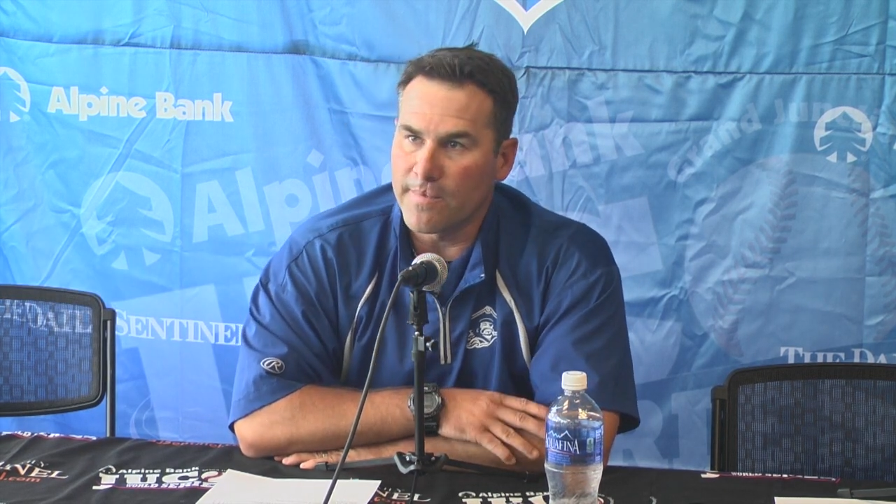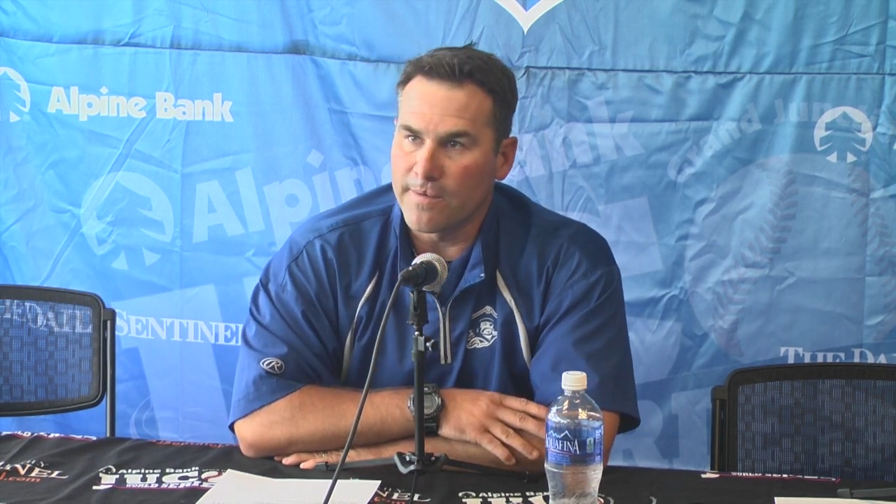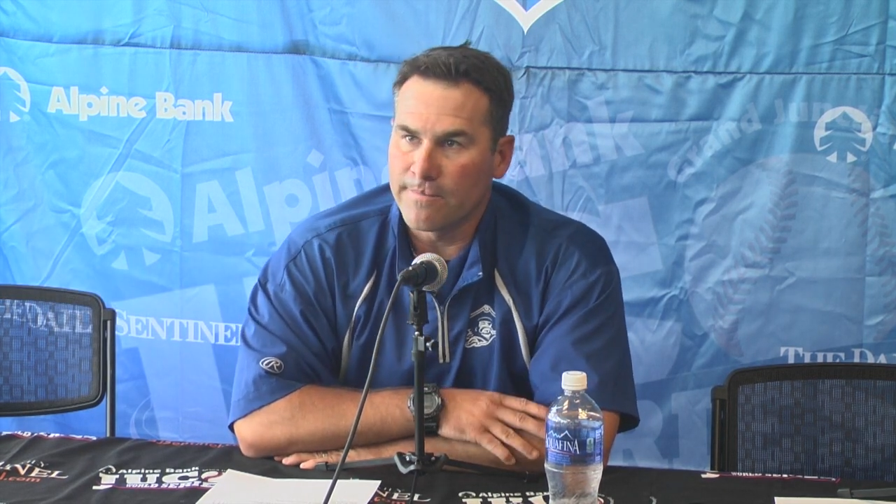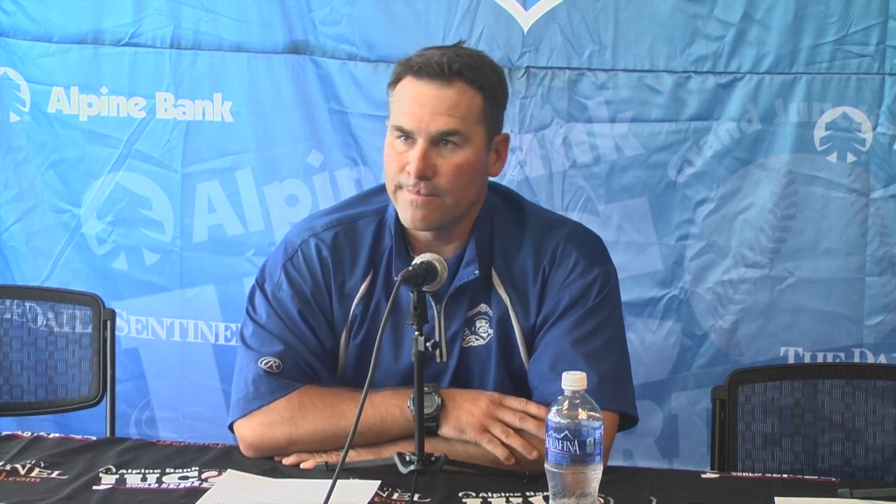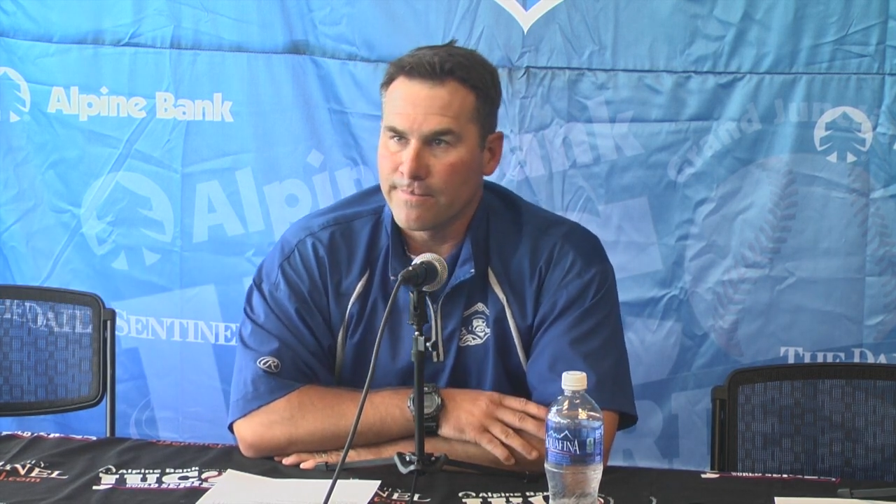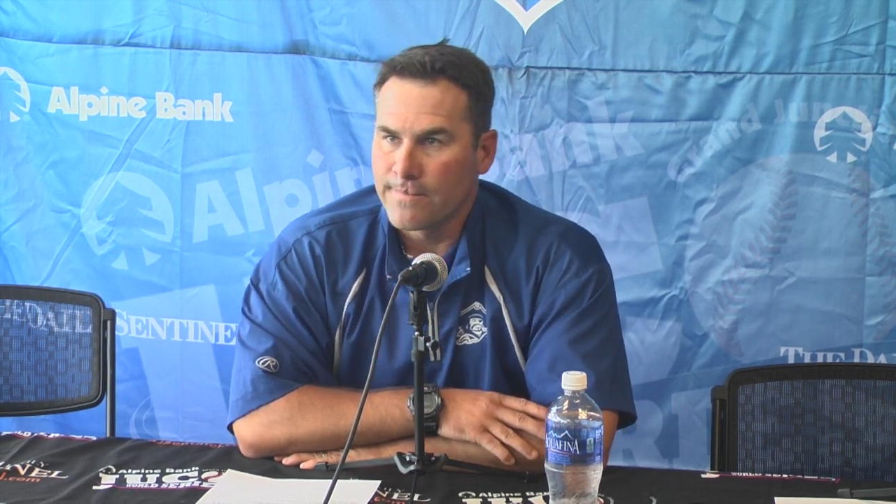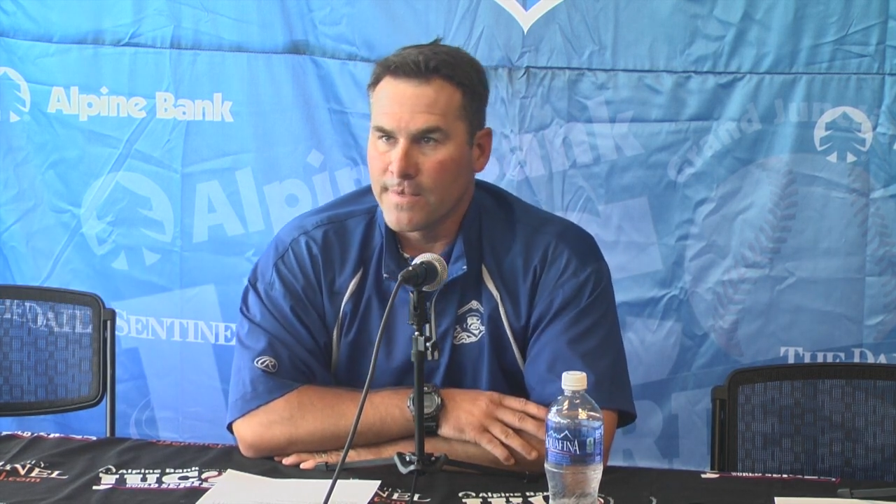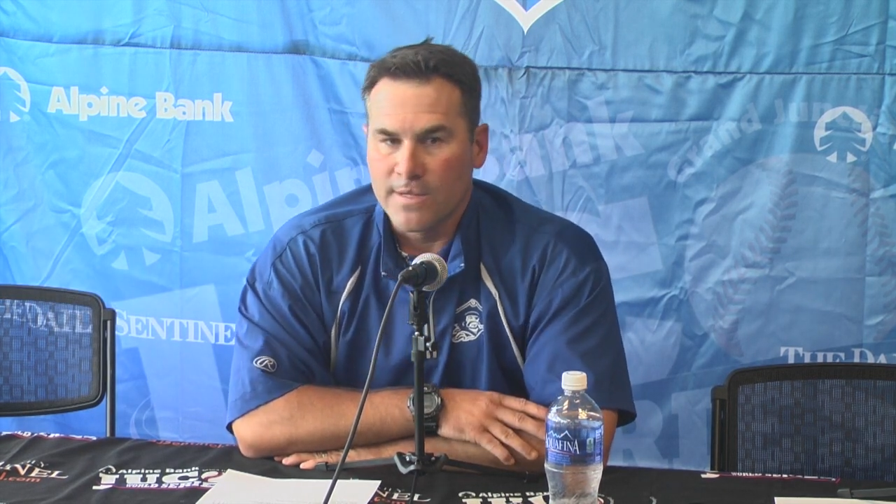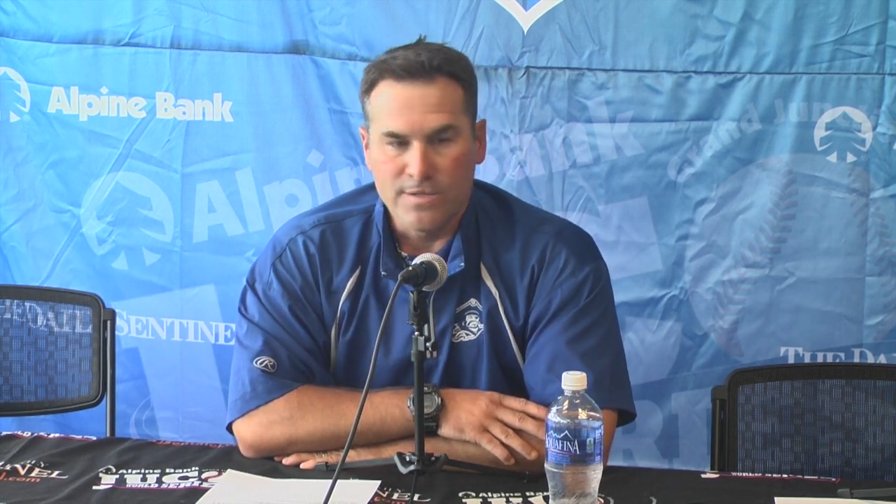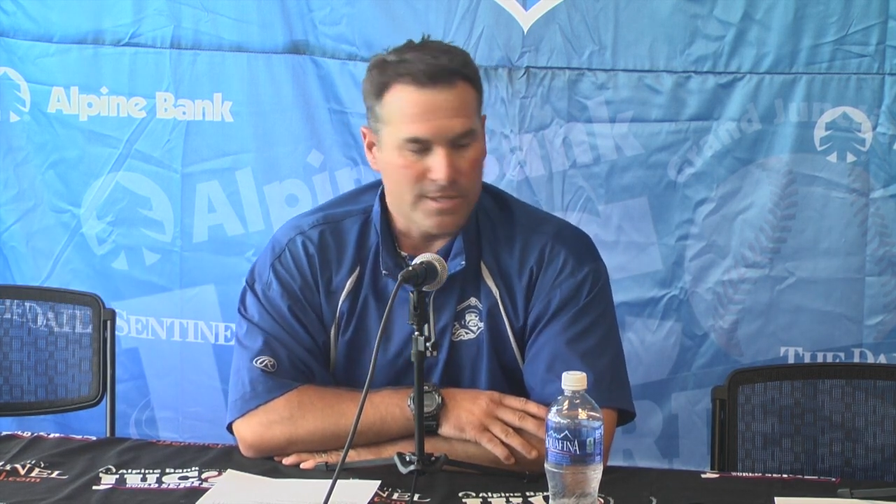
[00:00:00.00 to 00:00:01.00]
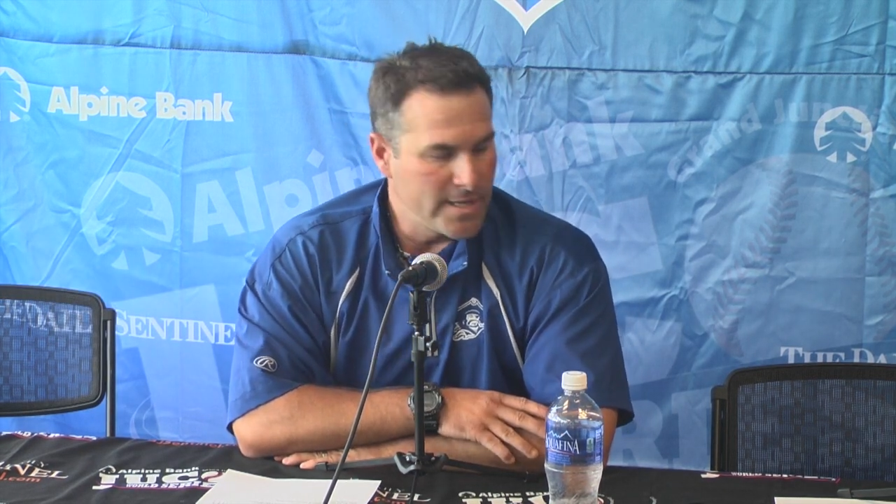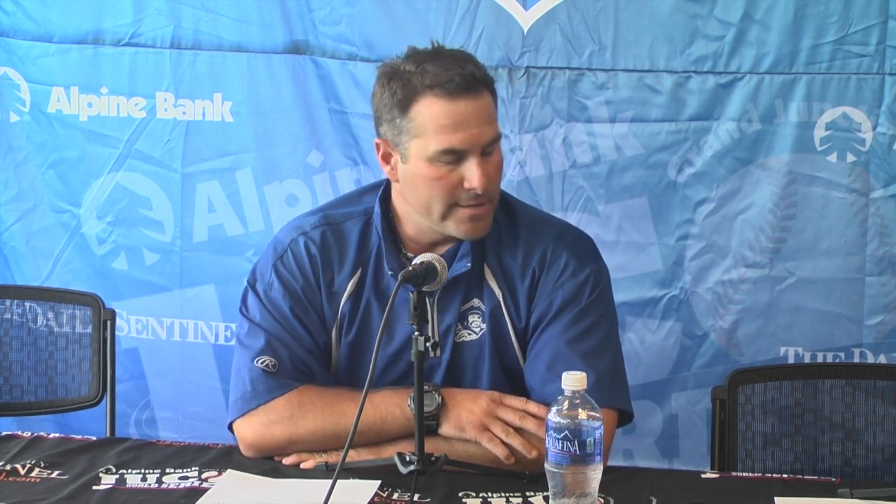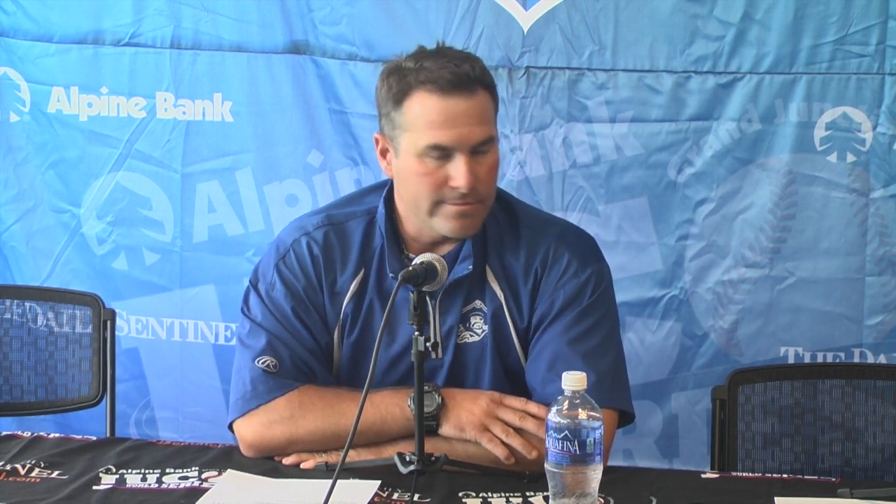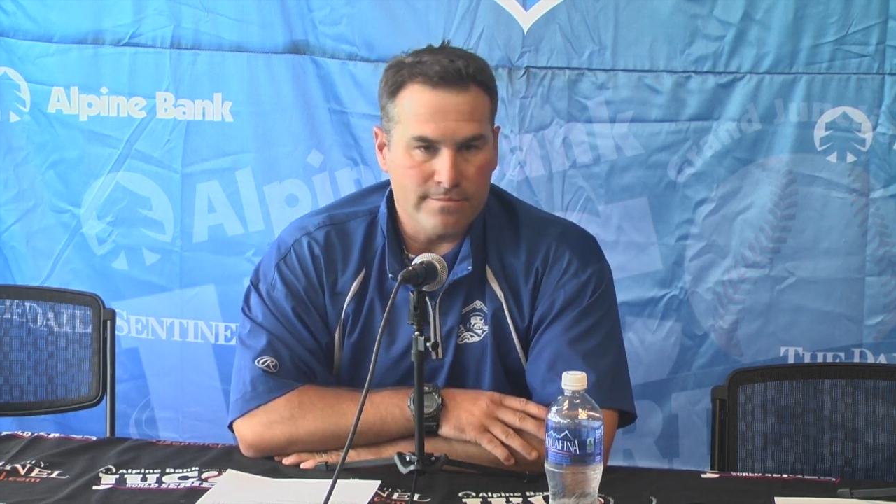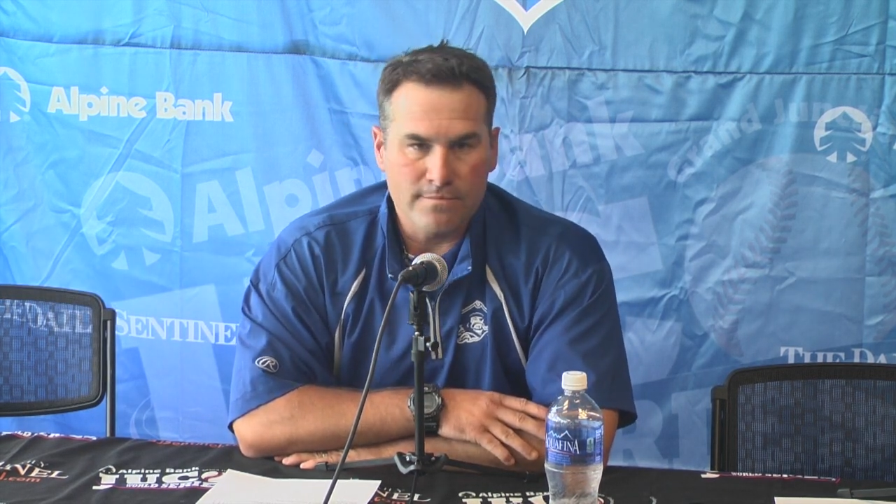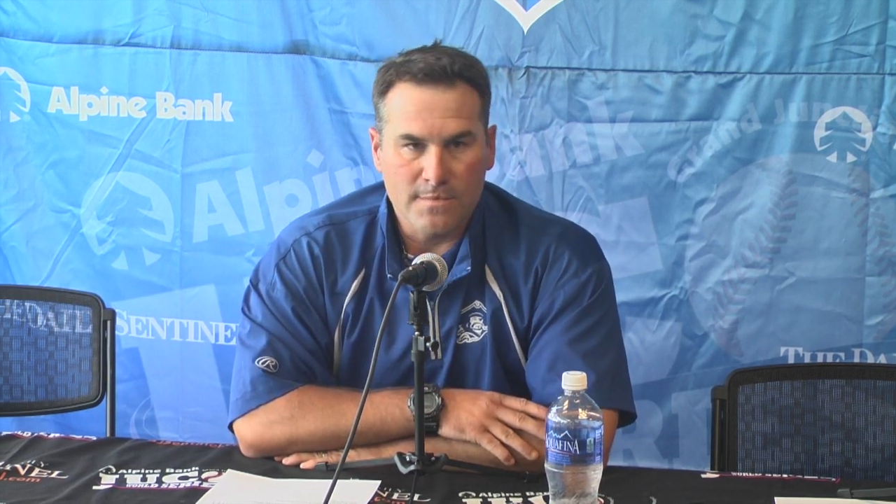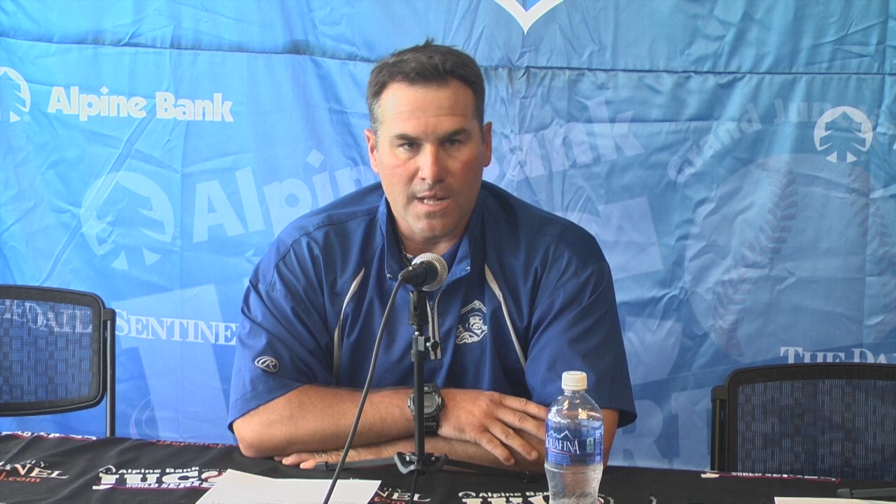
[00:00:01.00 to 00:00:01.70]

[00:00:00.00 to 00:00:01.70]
but sit and